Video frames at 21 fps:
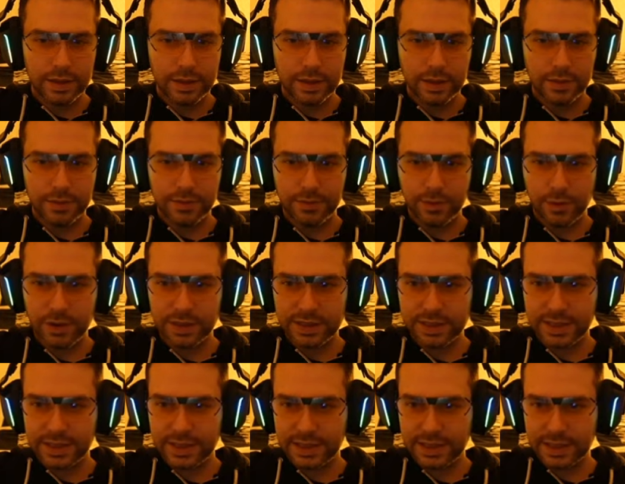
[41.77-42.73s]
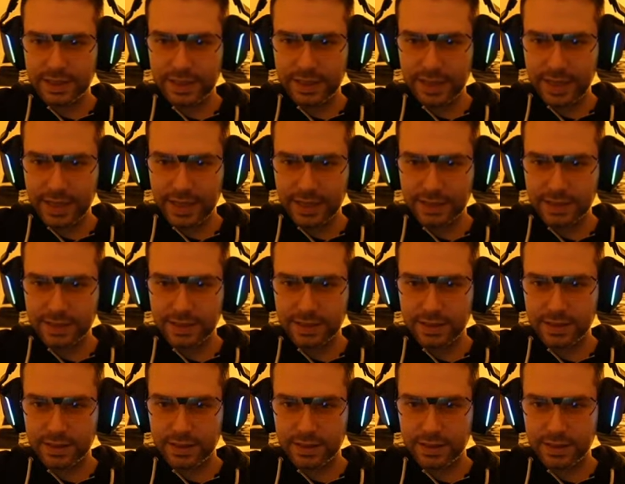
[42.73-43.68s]
He first hit against
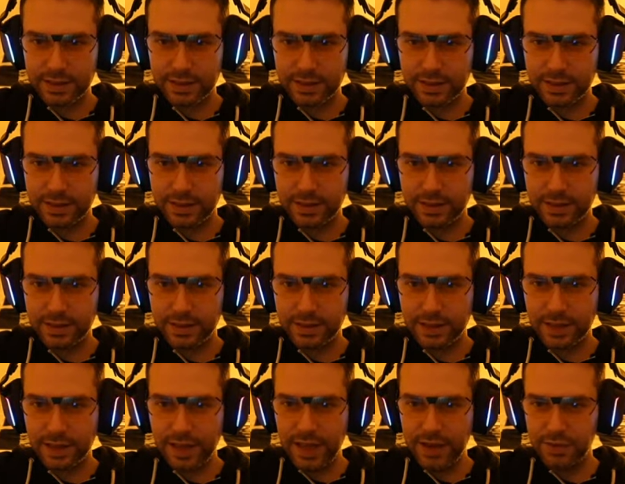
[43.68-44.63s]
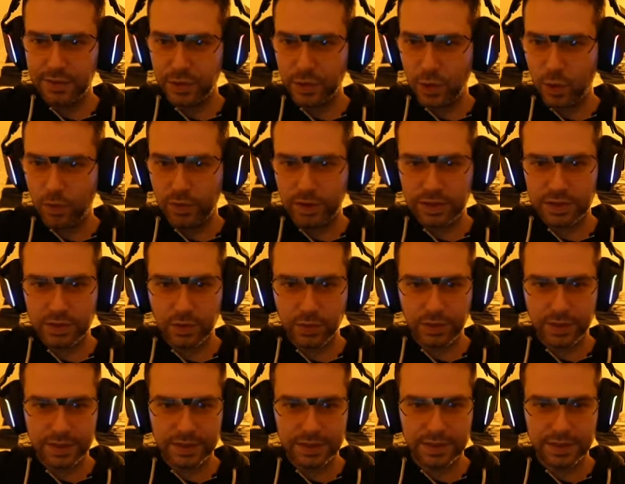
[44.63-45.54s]
the leftovers of this